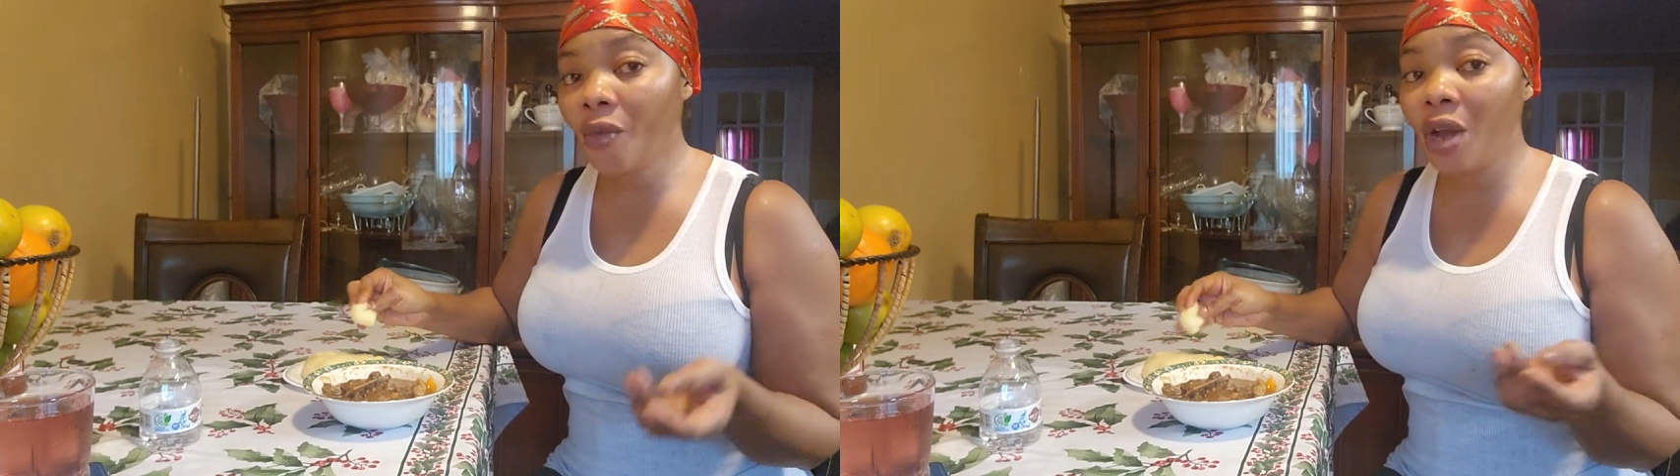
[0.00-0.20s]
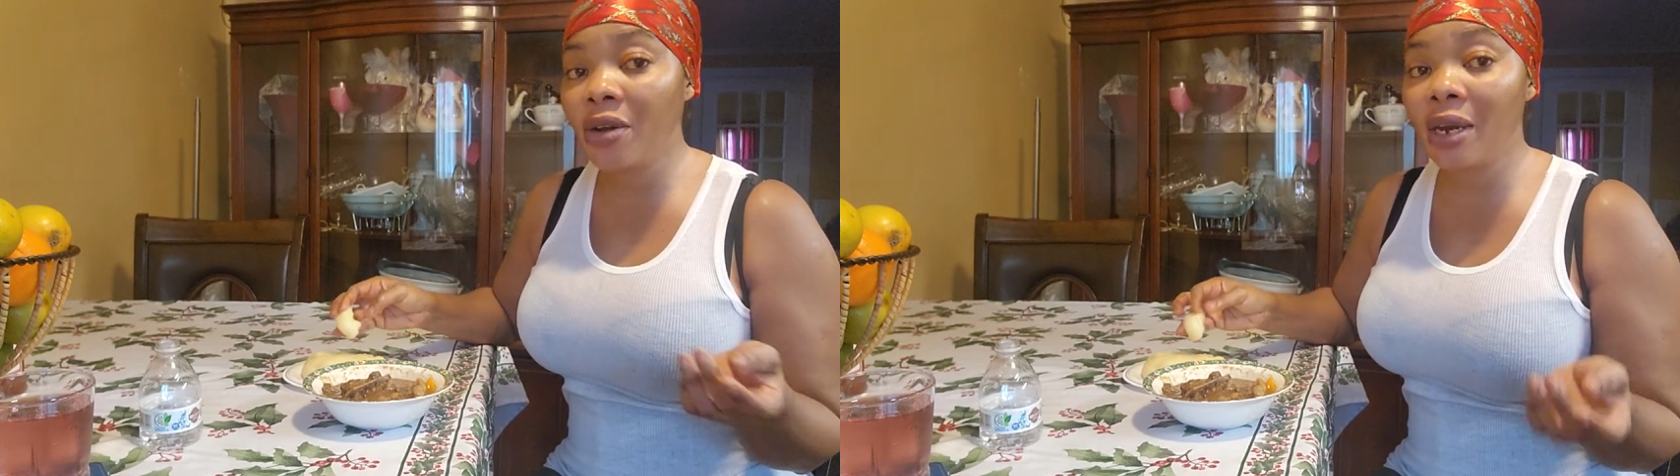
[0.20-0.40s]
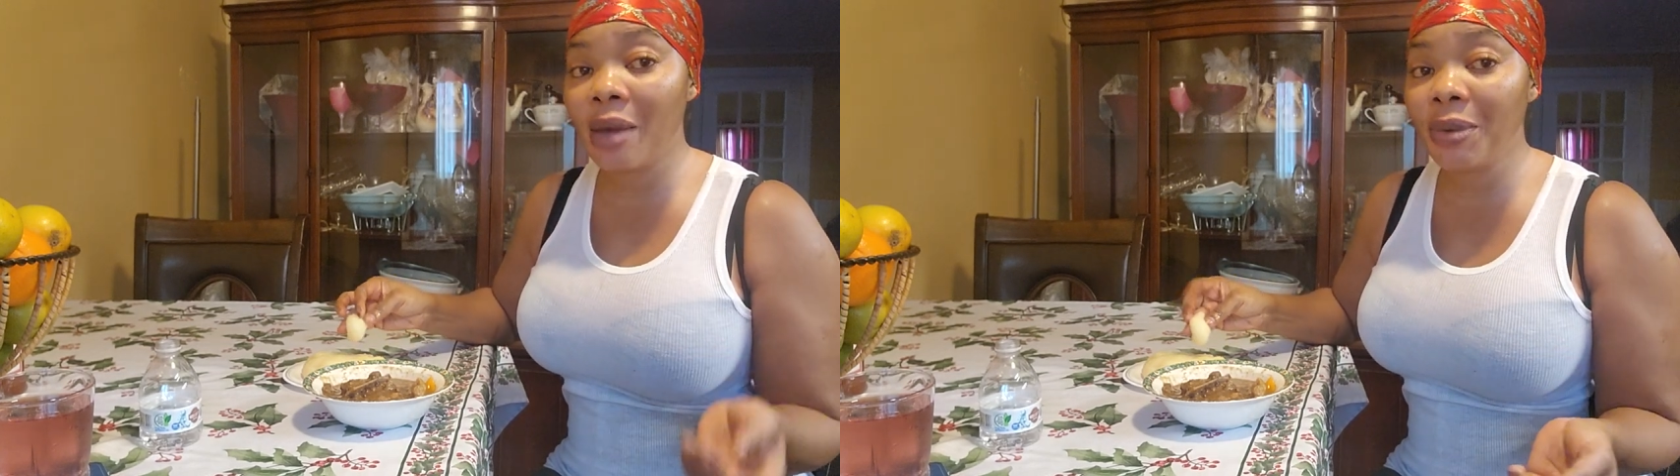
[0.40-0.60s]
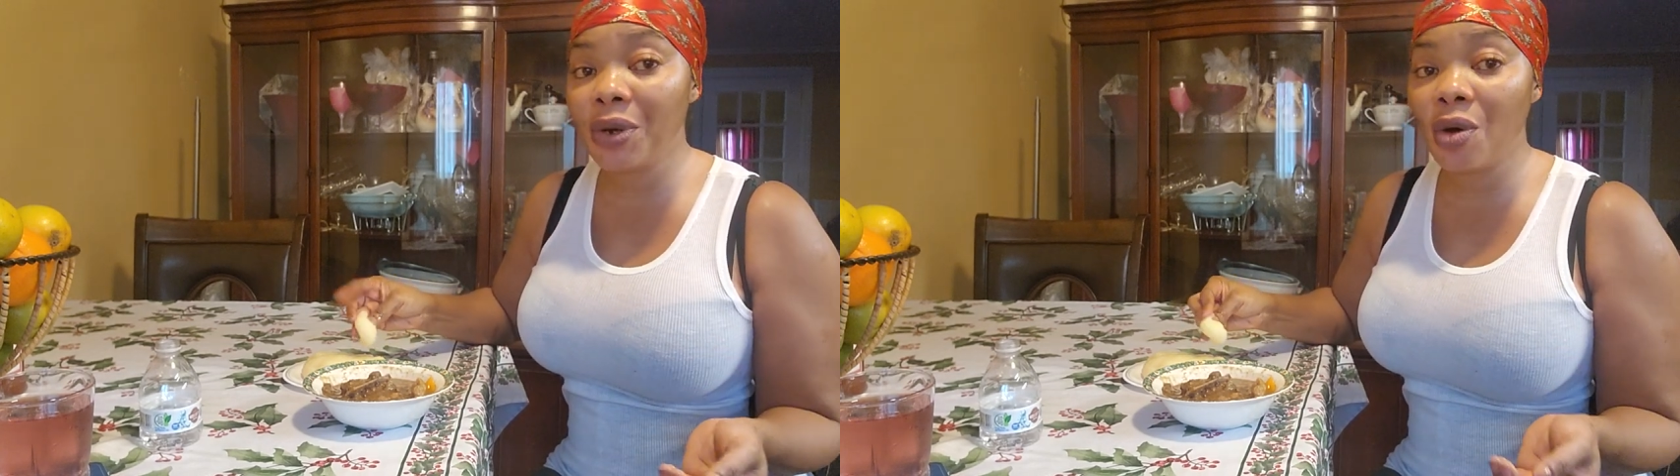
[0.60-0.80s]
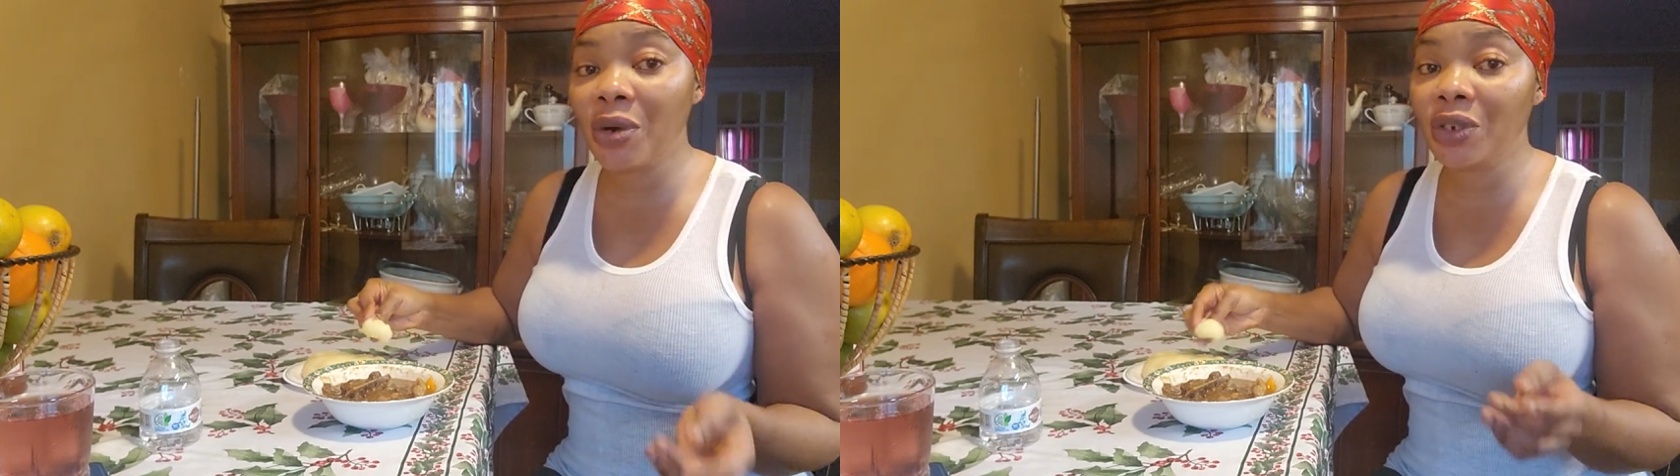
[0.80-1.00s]
let me
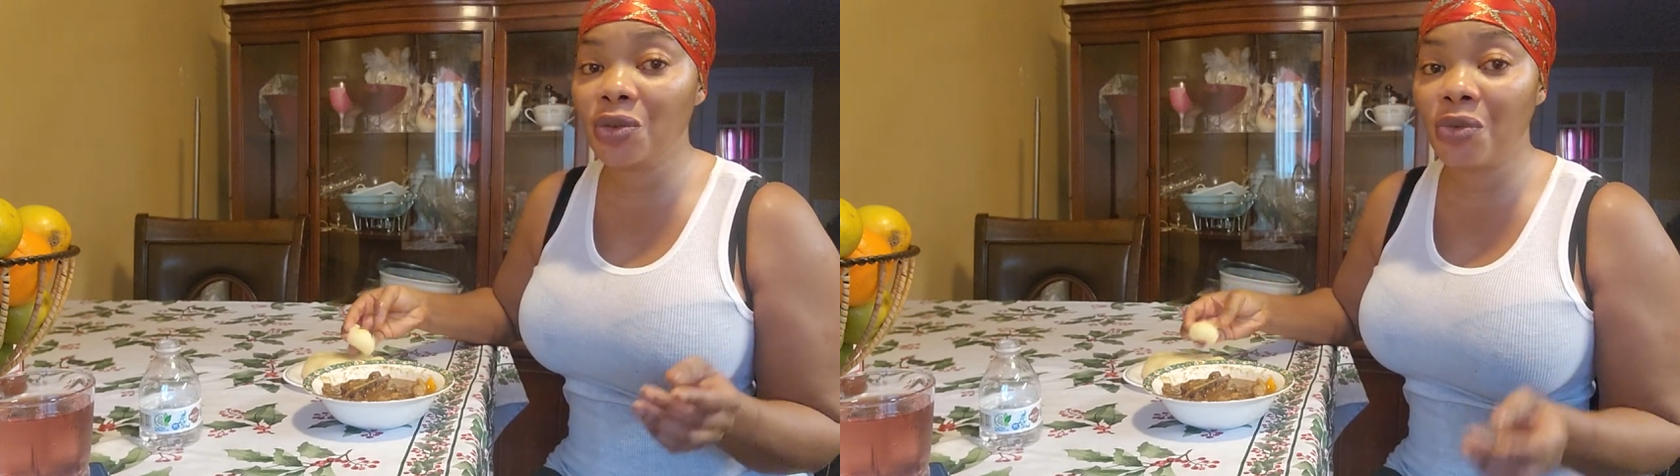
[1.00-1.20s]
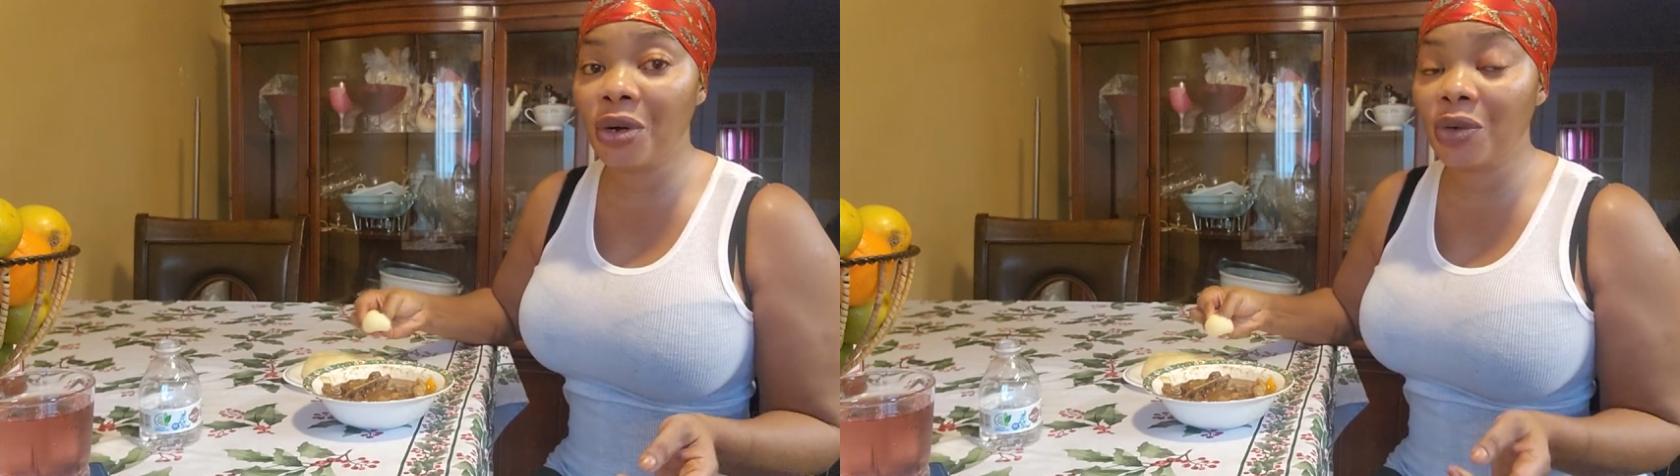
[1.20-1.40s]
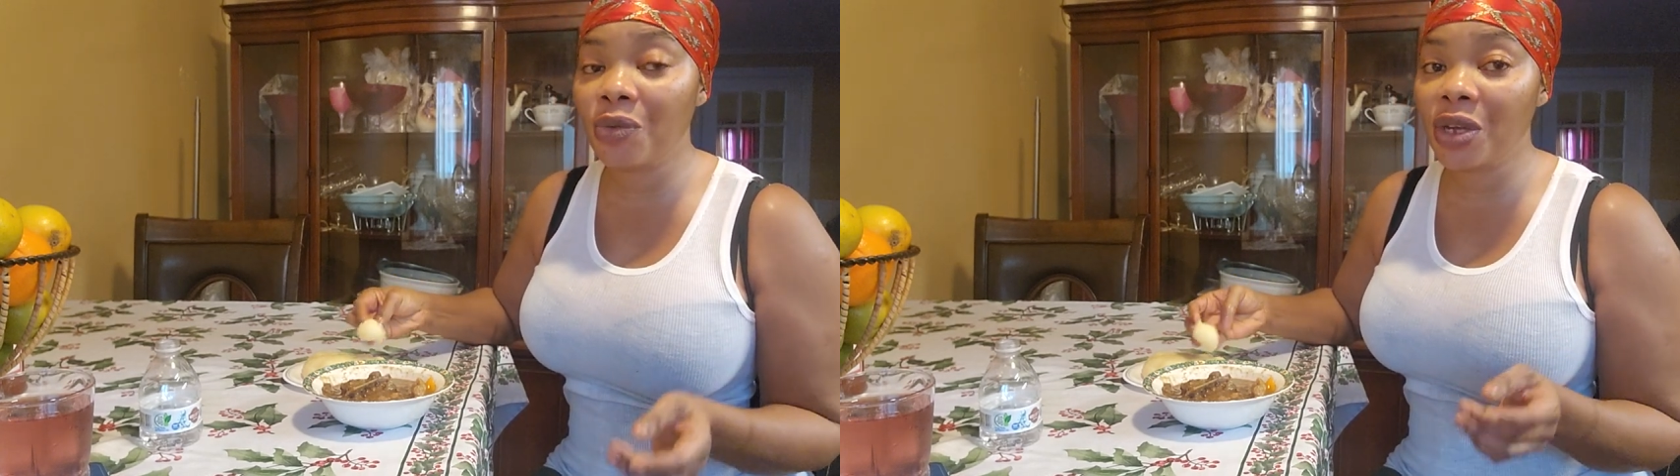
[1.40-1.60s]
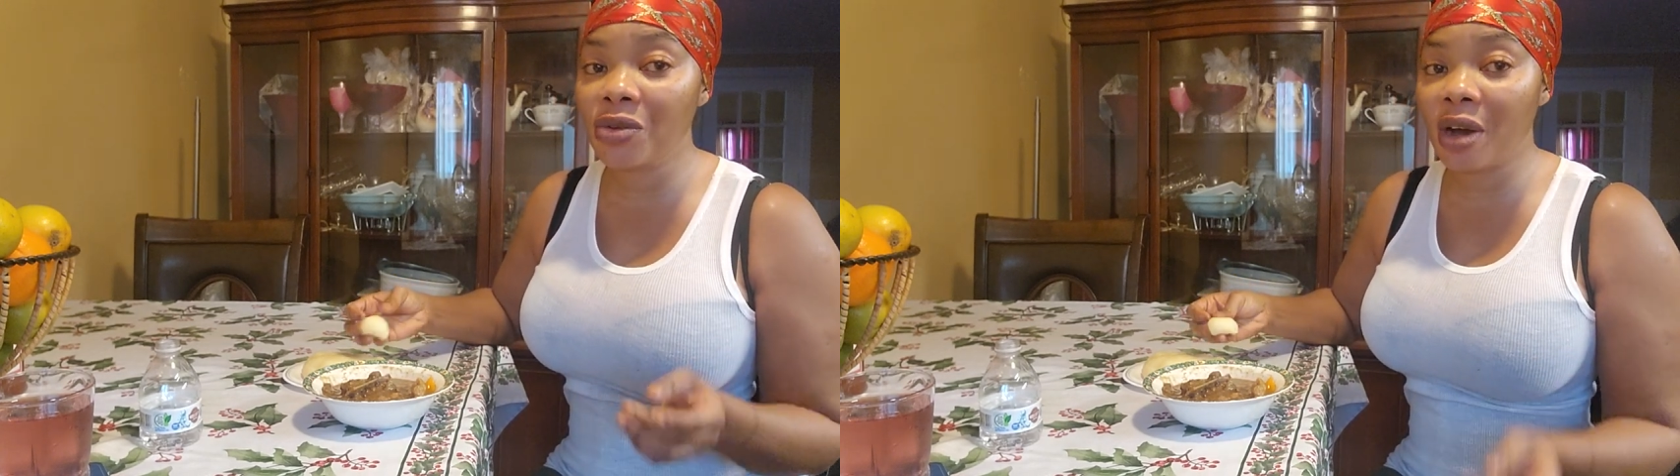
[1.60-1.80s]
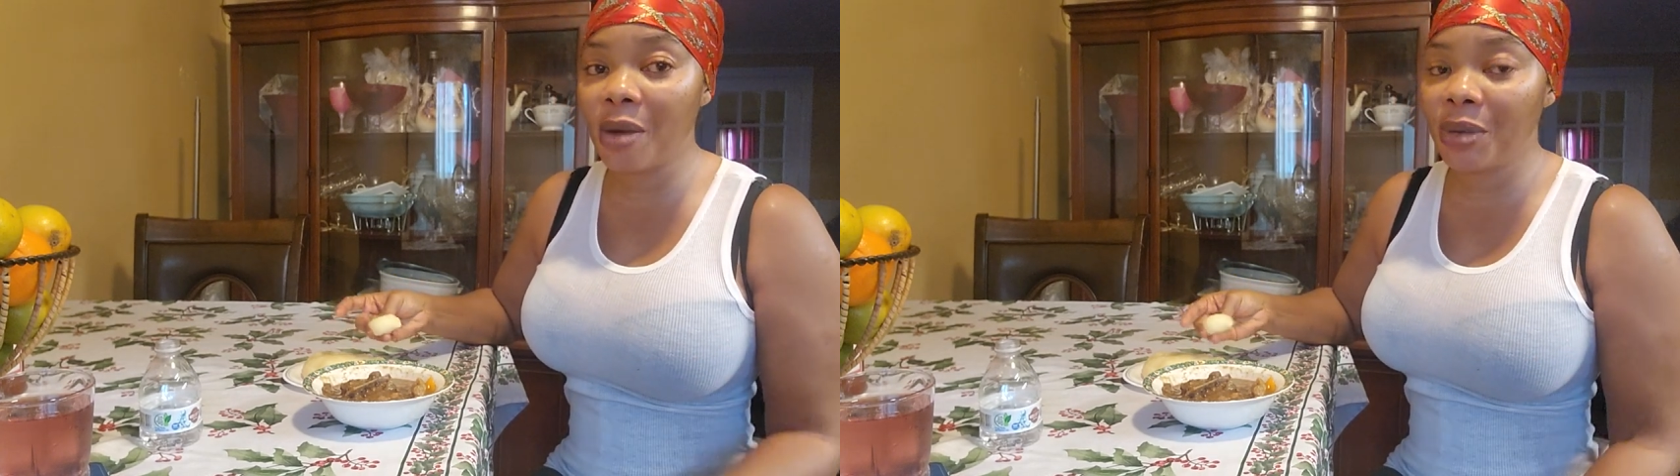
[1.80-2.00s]
know what you want when you
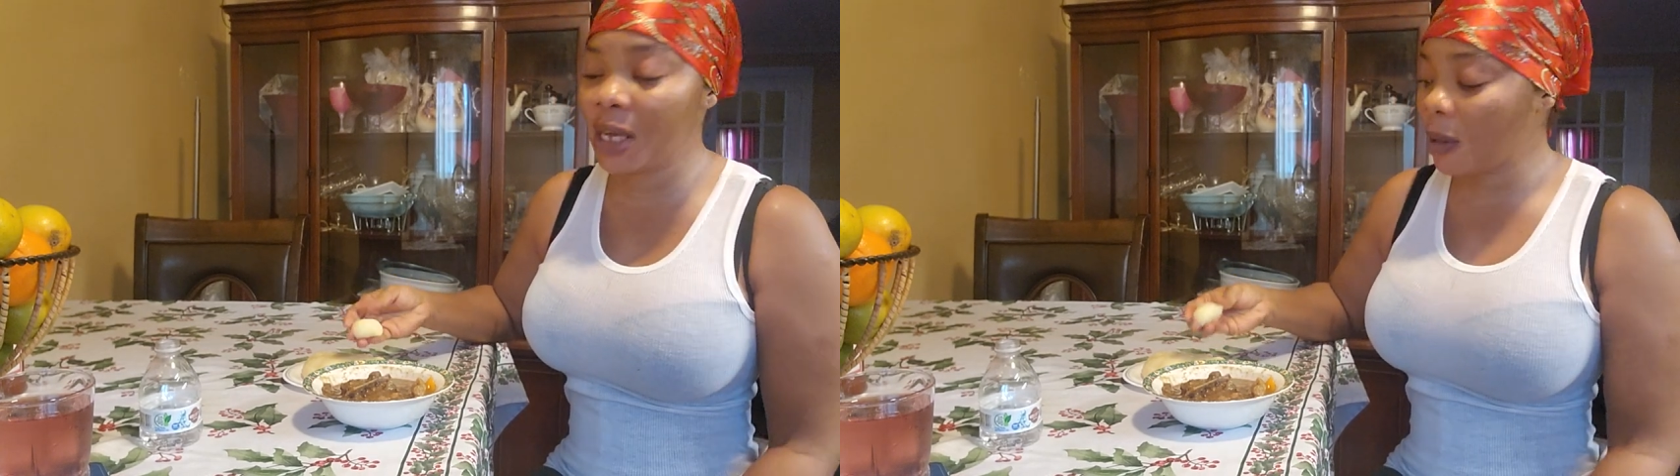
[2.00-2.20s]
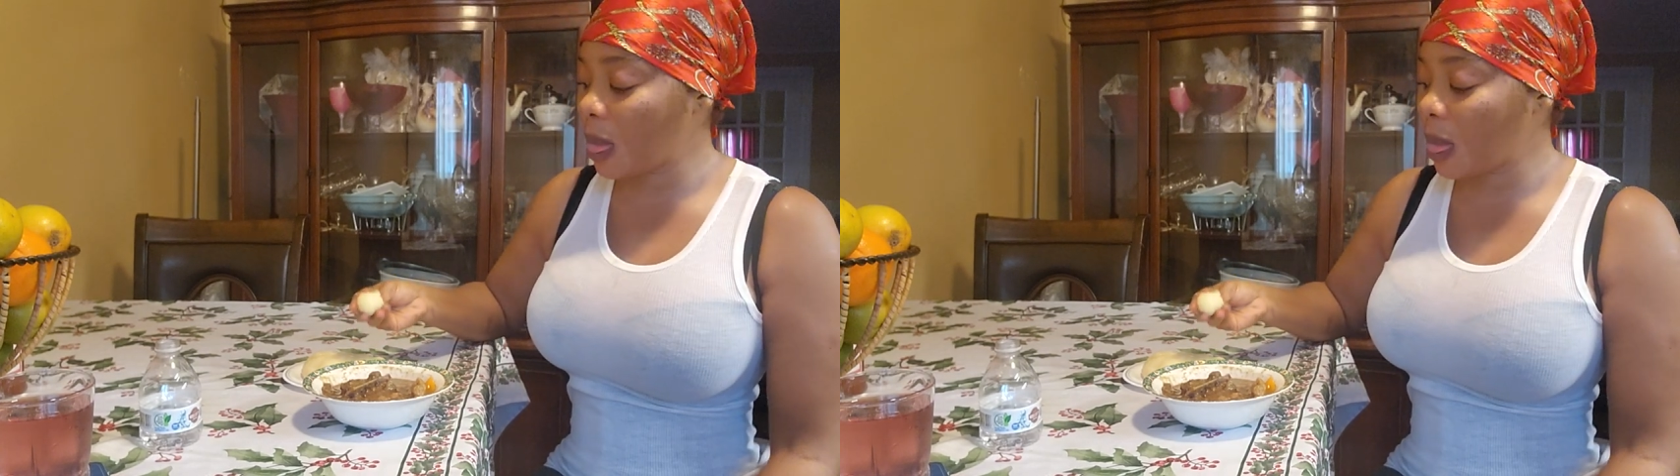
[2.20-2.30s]
coming.